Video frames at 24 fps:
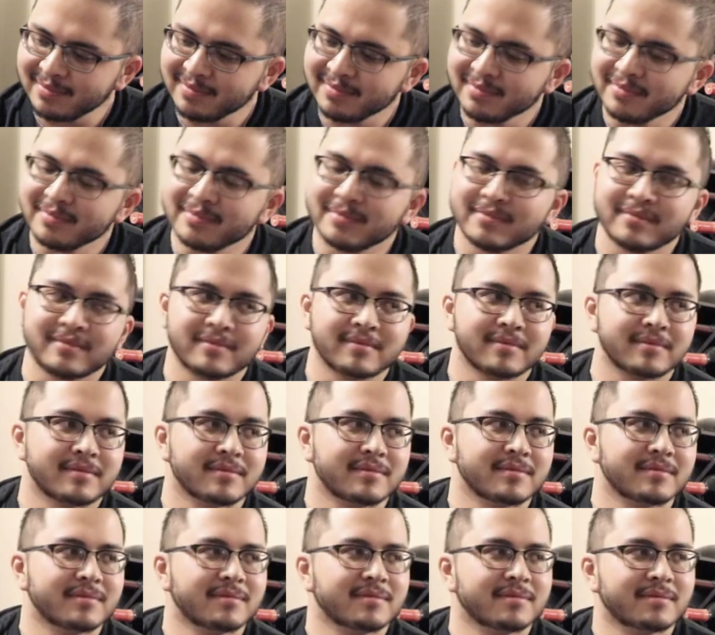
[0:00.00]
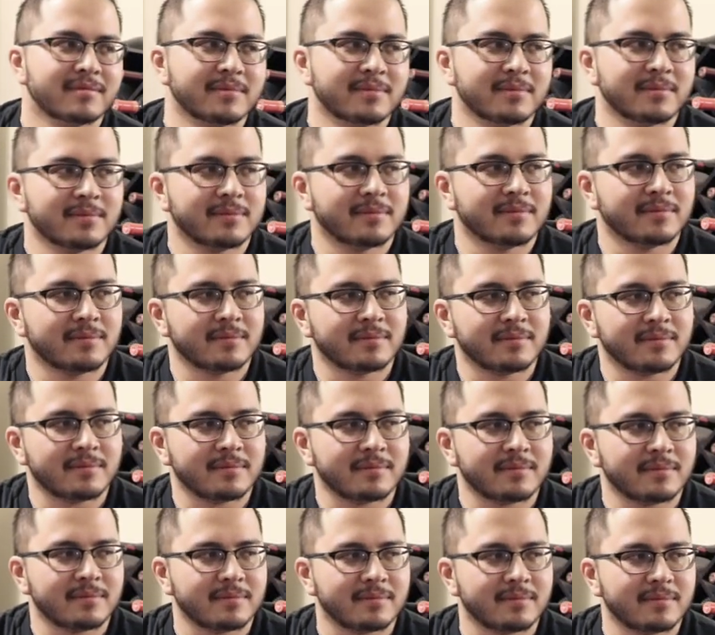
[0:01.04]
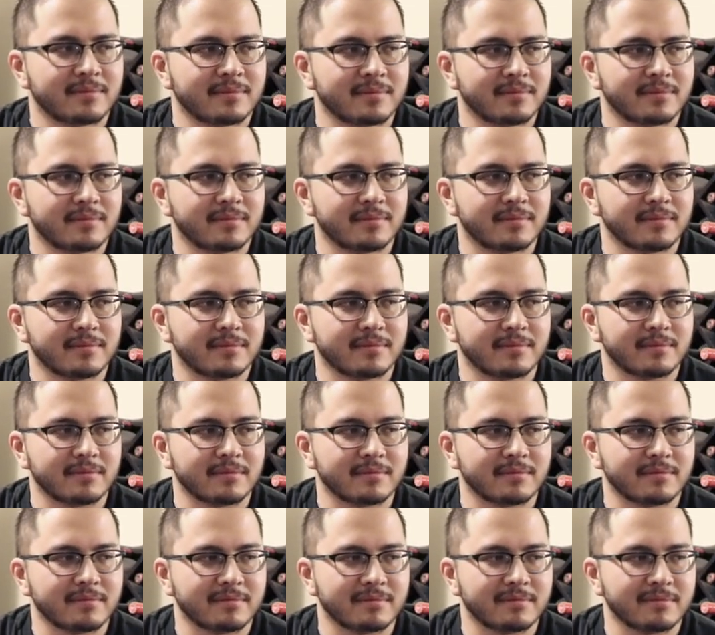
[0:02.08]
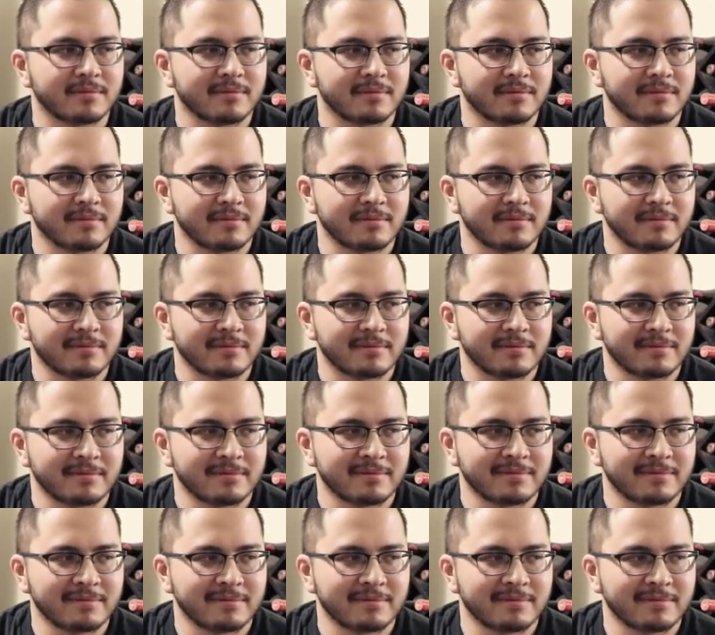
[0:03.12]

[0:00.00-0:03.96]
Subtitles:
No words are spoken by the person on screen.